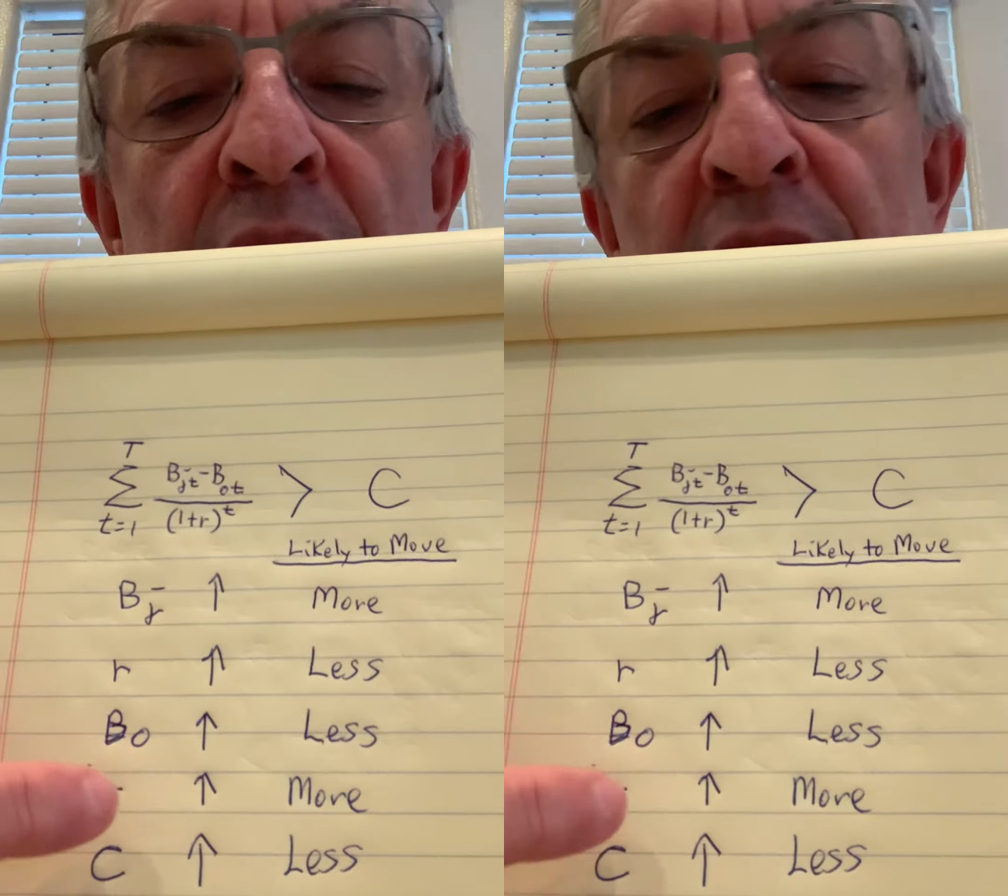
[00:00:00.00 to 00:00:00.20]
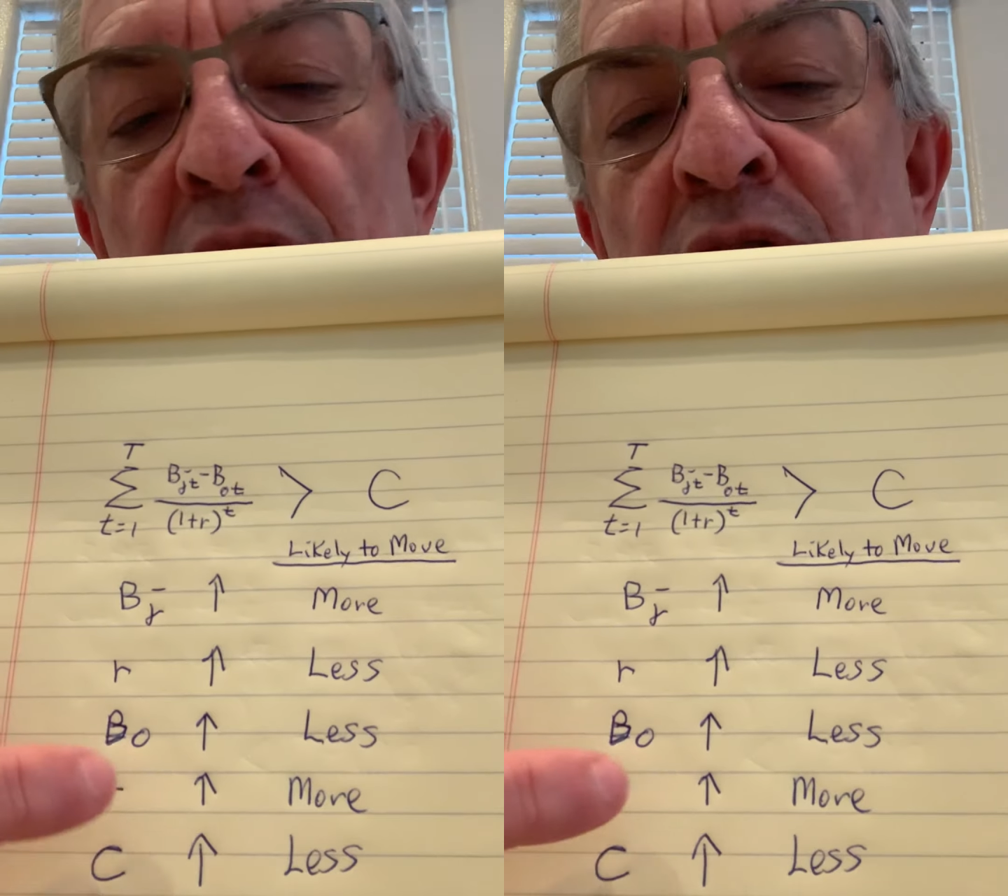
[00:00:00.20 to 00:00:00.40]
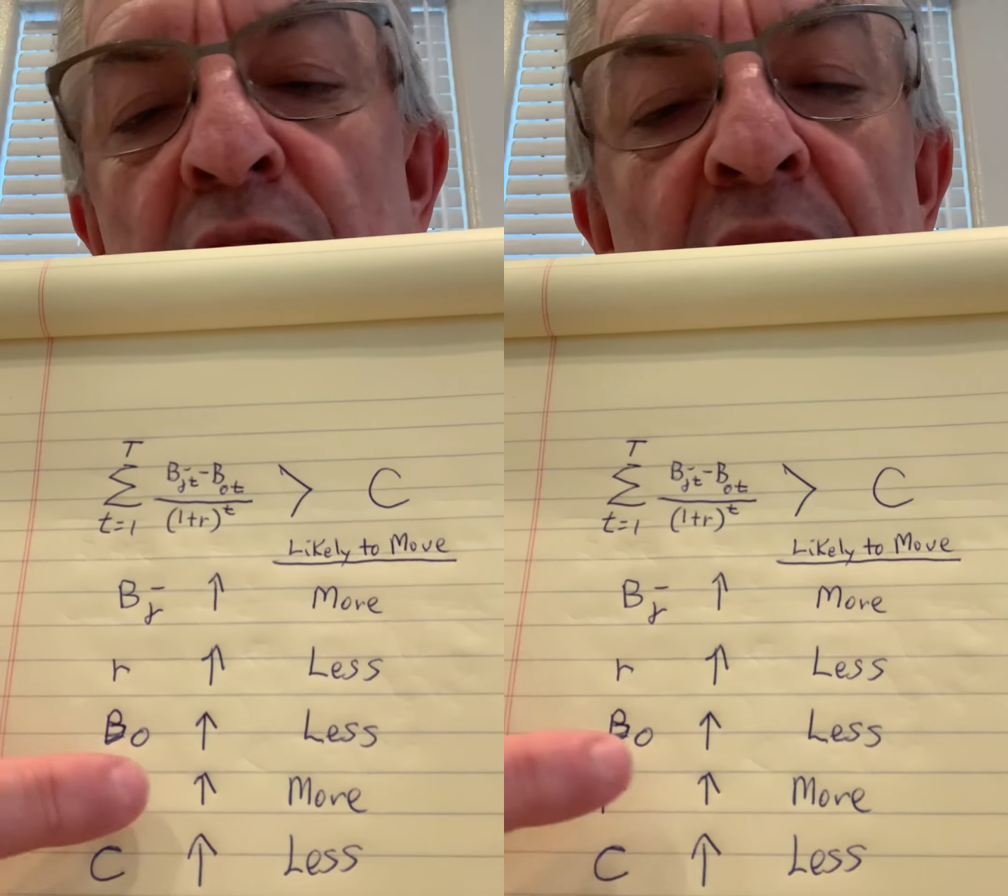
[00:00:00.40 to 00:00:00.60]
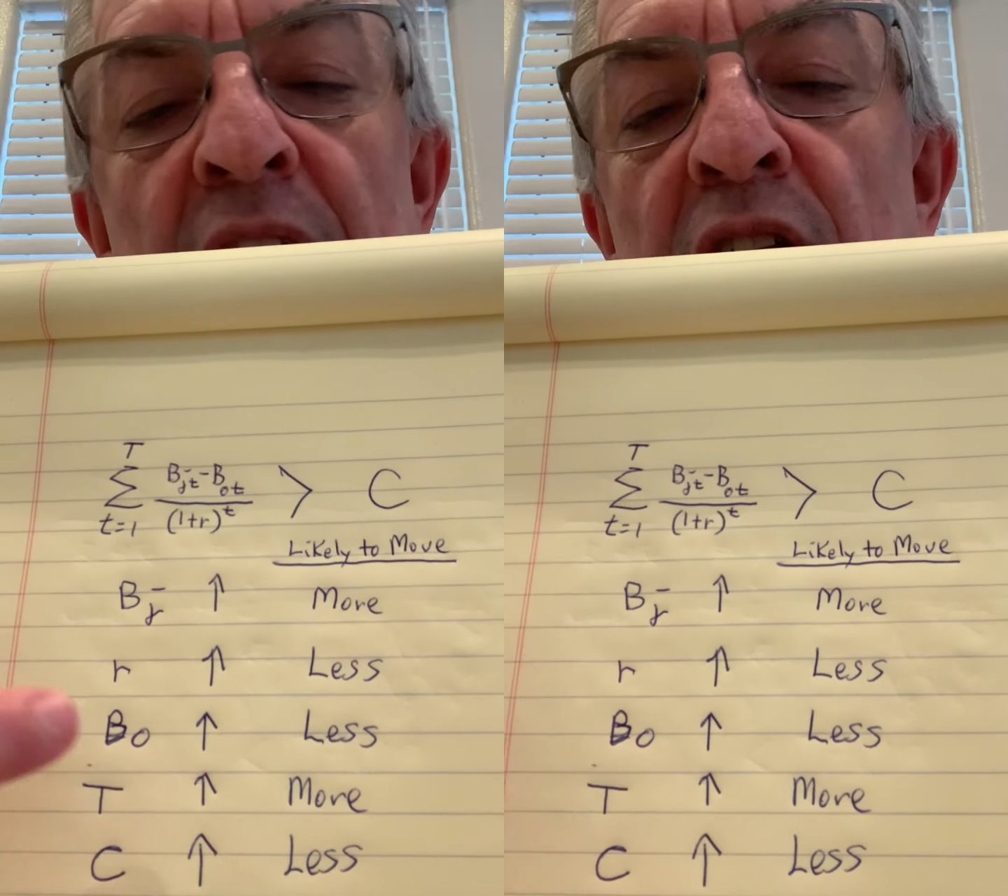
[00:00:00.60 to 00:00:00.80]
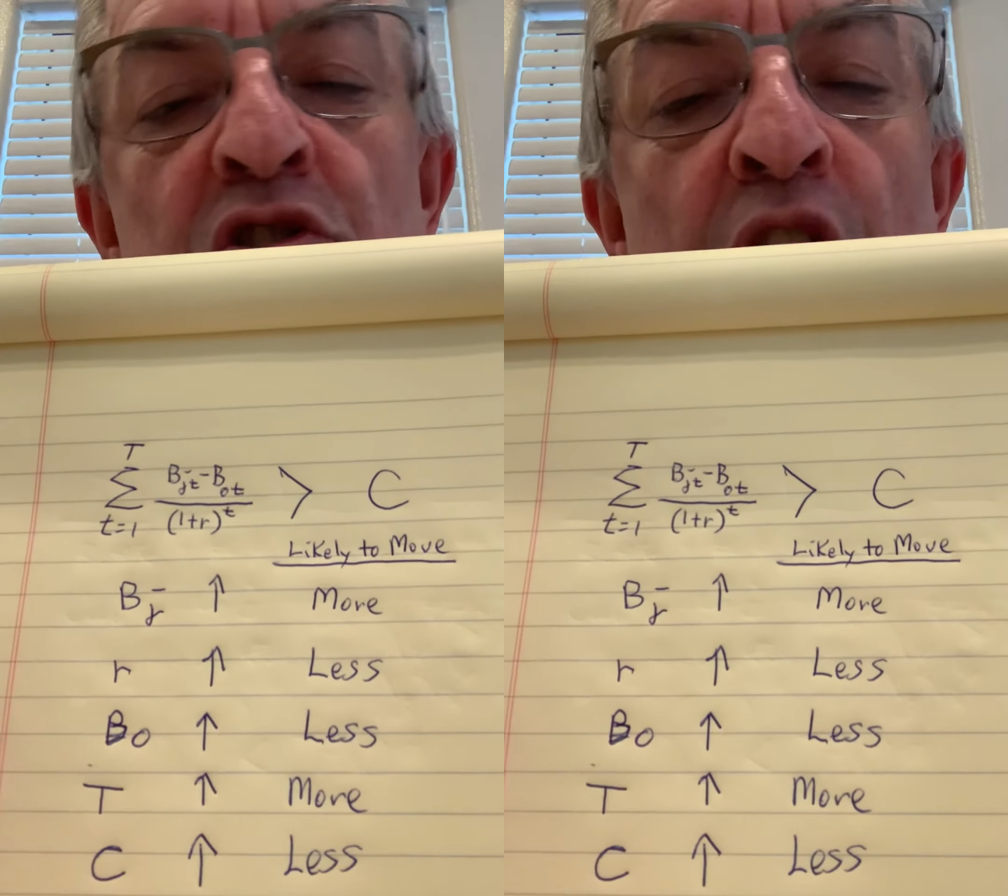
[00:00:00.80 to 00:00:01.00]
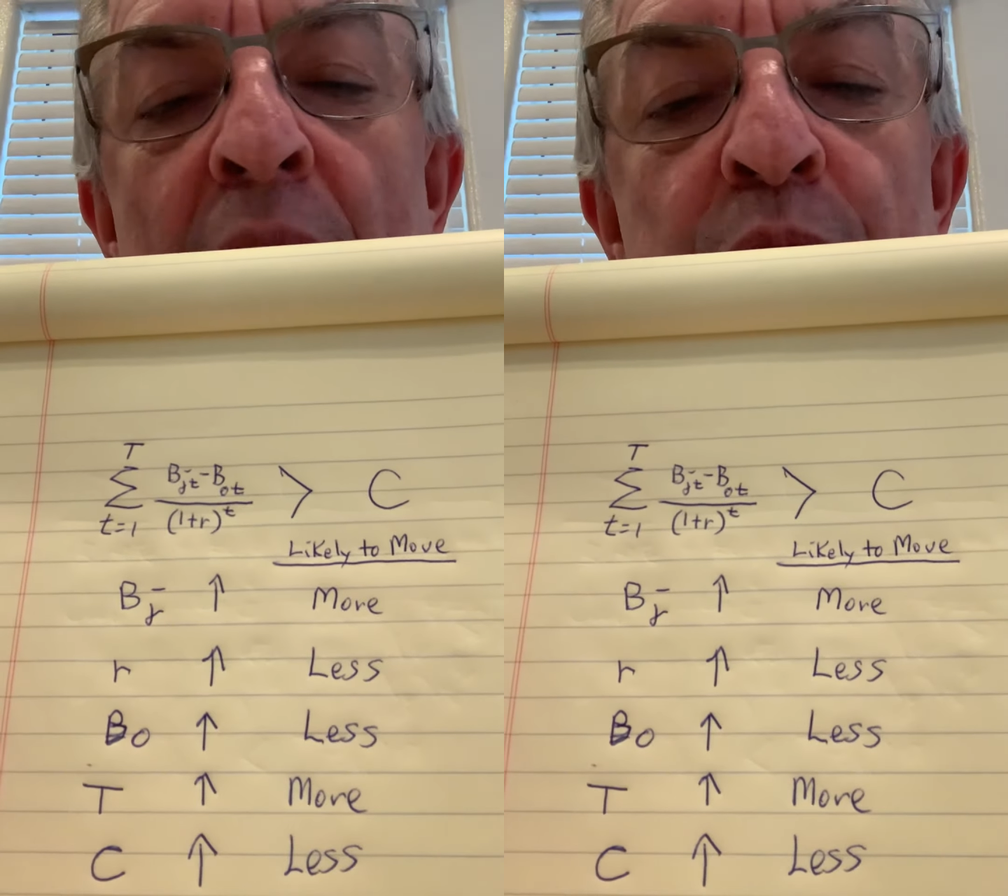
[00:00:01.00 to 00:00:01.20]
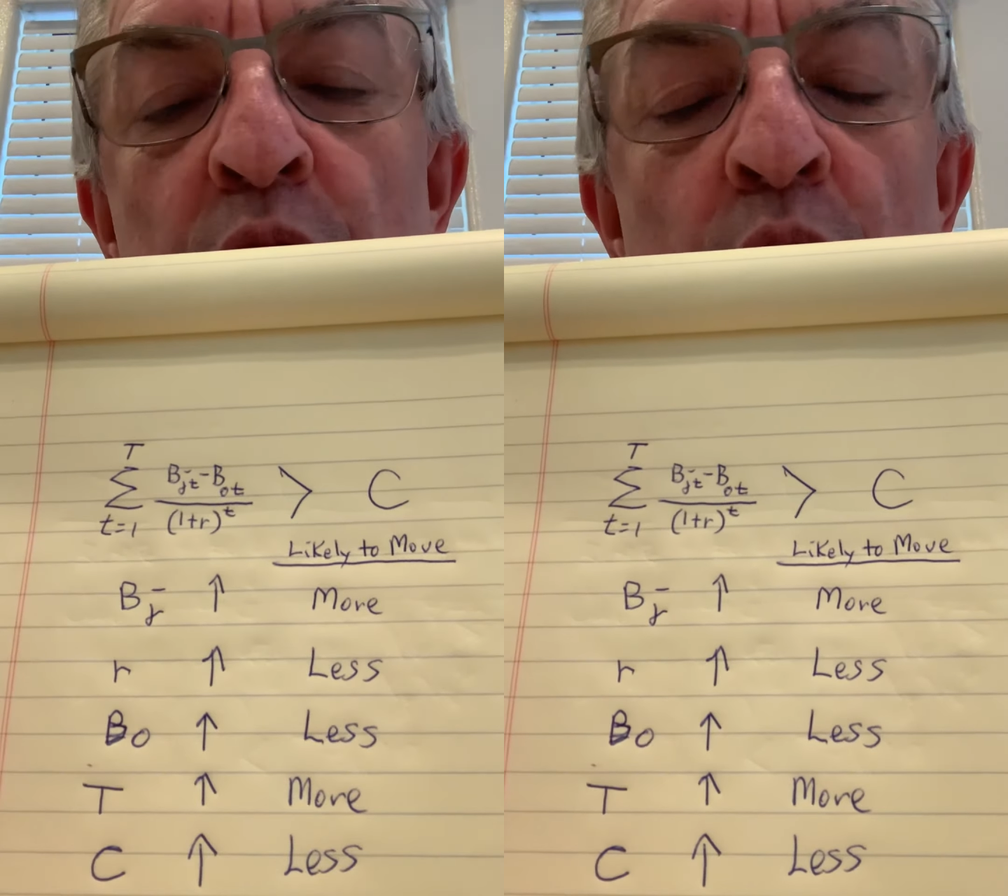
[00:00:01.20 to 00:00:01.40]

is the job